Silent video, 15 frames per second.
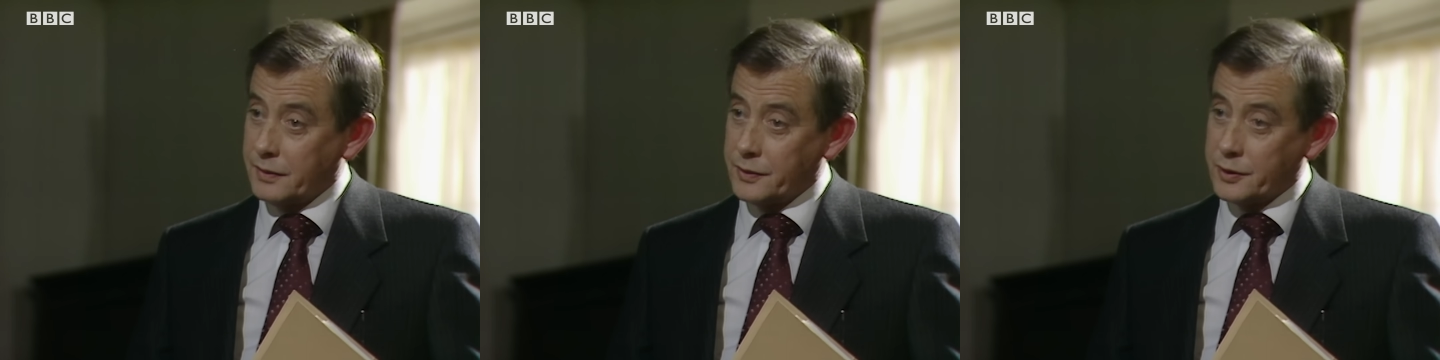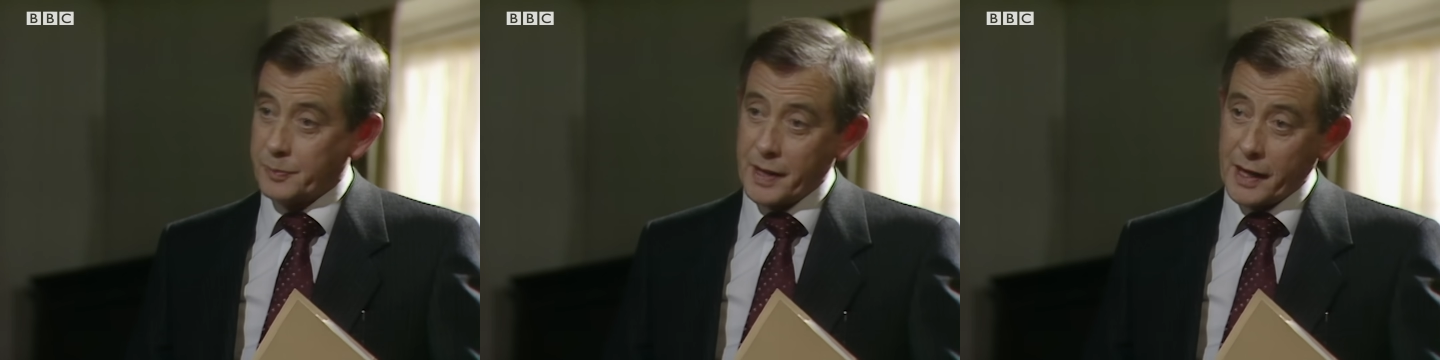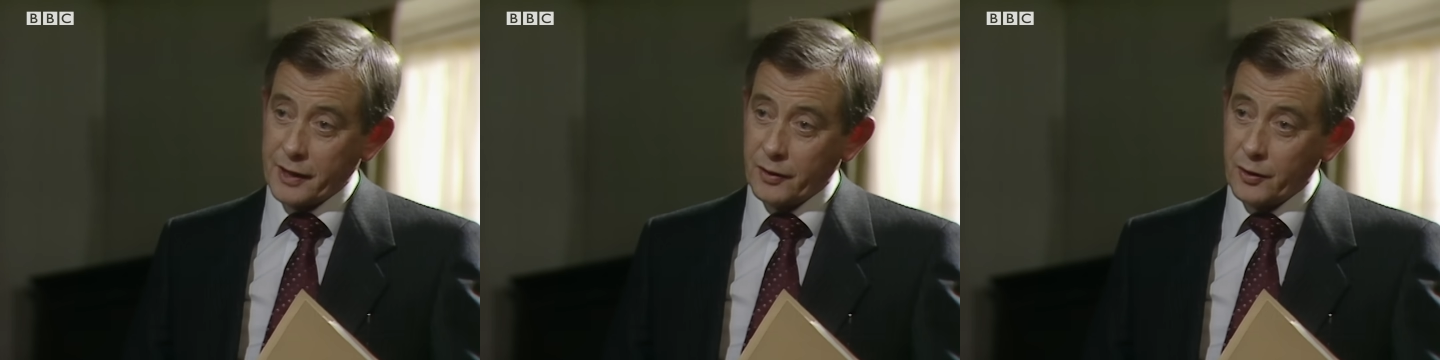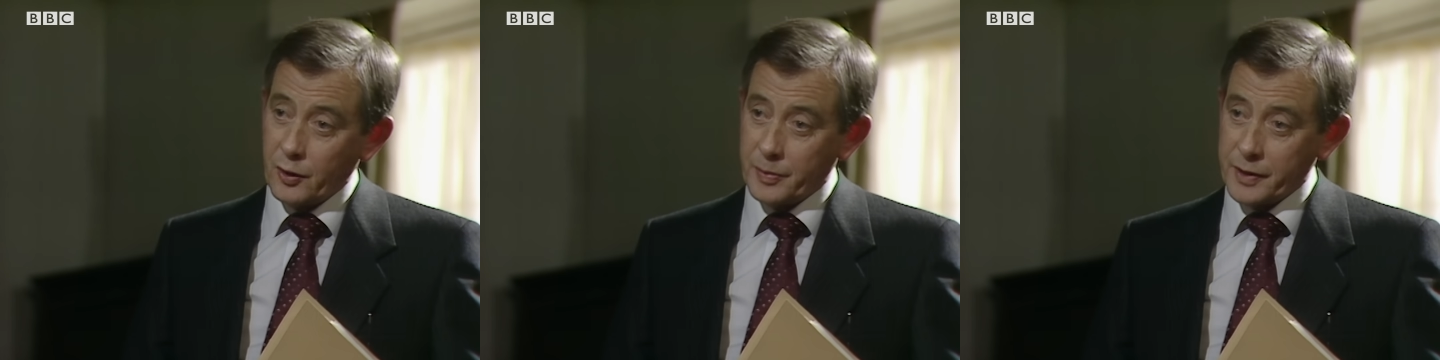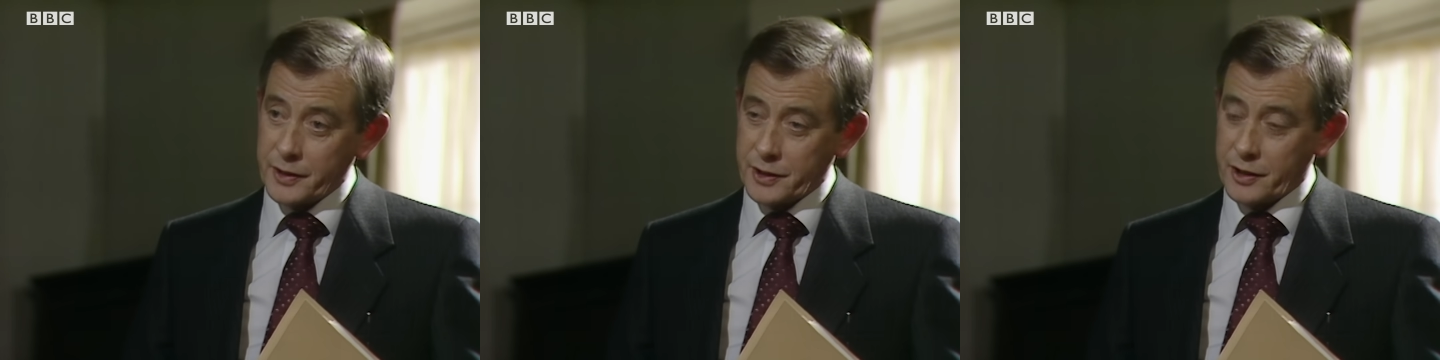The tobacco
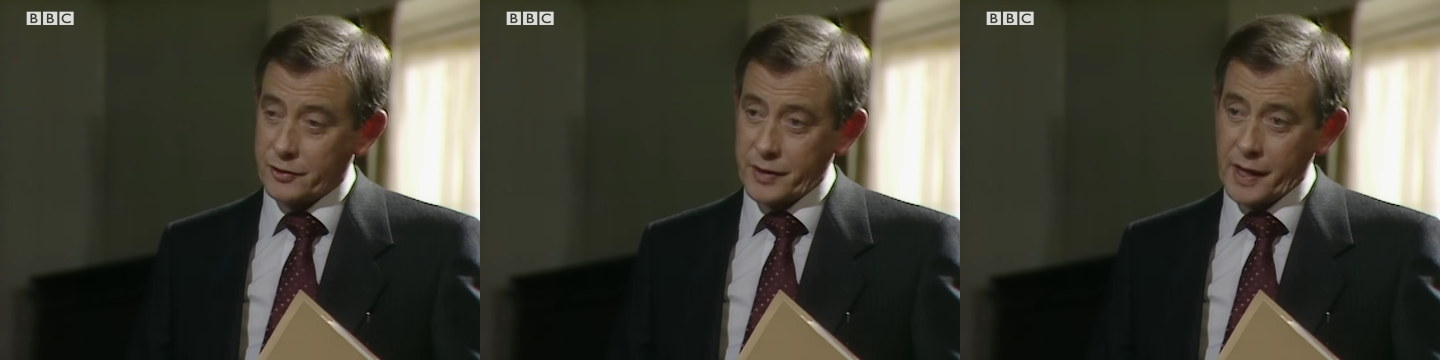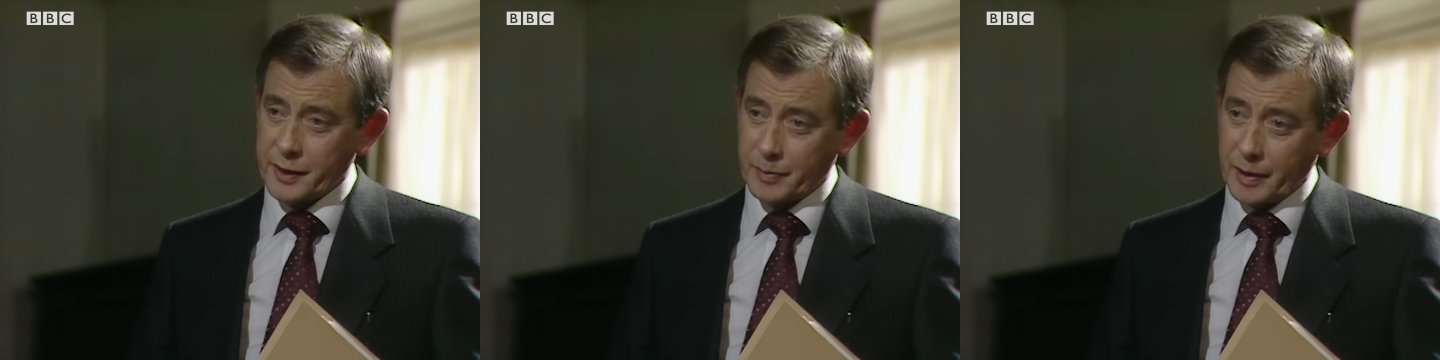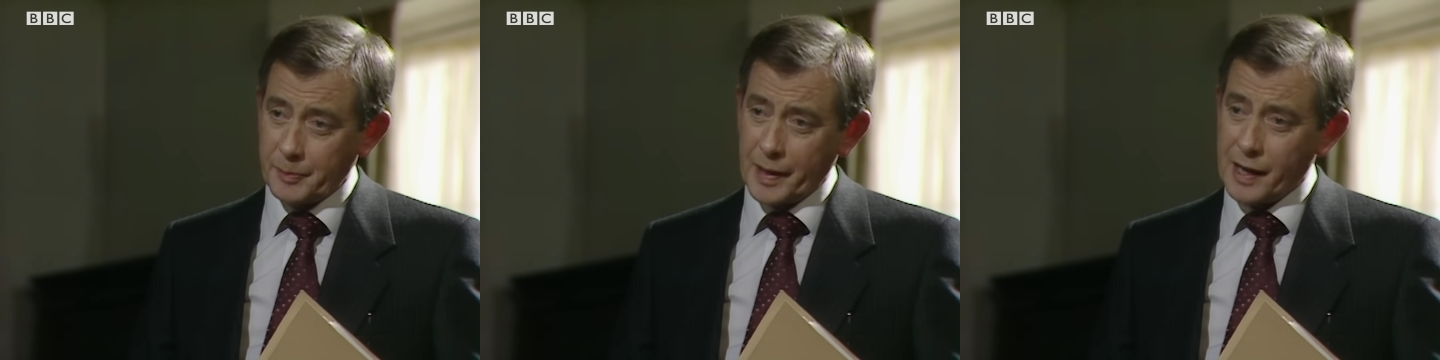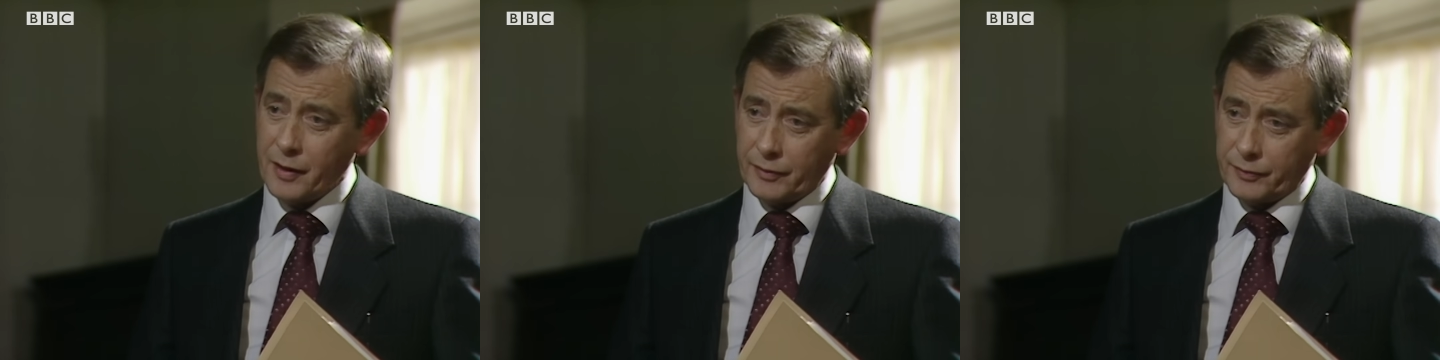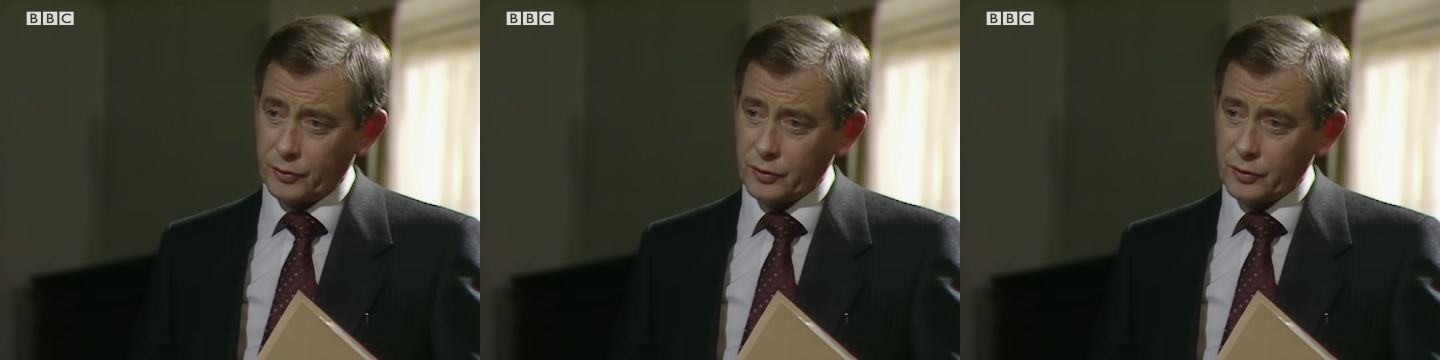lobby is incredibly powerful.